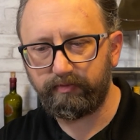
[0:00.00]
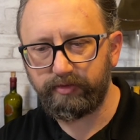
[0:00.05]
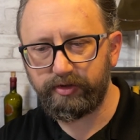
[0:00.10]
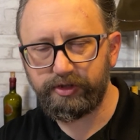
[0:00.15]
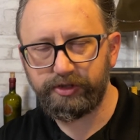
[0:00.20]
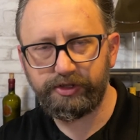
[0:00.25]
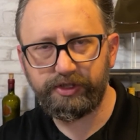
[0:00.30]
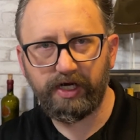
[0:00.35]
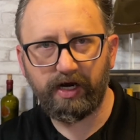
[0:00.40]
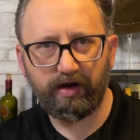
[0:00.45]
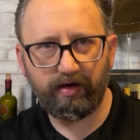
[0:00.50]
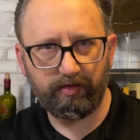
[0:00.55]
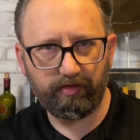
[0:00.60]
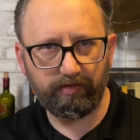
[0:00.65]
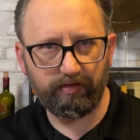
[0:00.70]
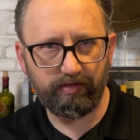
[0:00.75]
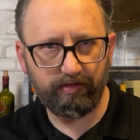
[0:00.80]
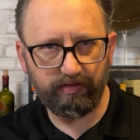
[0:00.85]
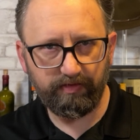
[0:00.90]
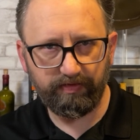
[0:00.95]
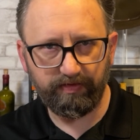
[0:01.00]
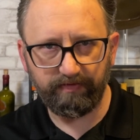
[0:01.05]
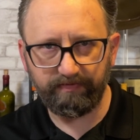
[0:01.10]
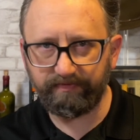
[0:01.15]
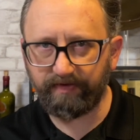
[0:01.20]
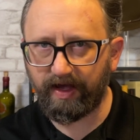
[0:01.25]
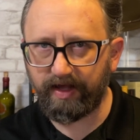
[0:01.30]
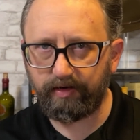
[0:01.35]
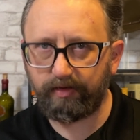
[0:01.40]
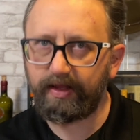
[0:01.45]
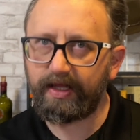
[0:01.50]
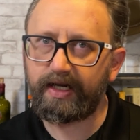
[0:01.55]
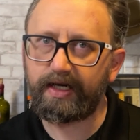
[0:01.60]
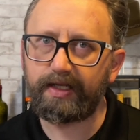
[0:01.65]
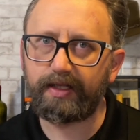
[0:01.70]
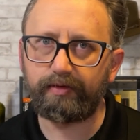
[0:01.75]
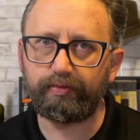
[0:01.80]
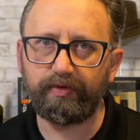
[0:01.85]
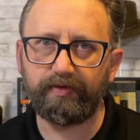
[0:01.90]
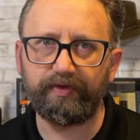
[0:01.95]
share the final
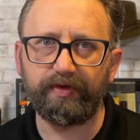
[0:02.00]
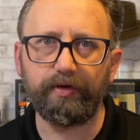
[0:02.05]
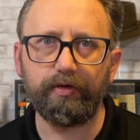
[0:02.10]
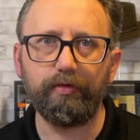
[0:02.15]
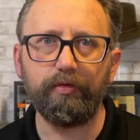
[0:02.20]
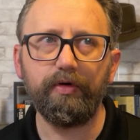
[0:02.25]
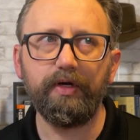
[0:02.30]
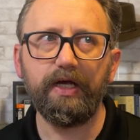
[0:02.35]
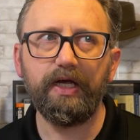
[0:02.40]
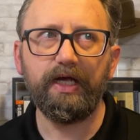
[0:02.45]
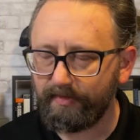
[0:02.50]
edits with you,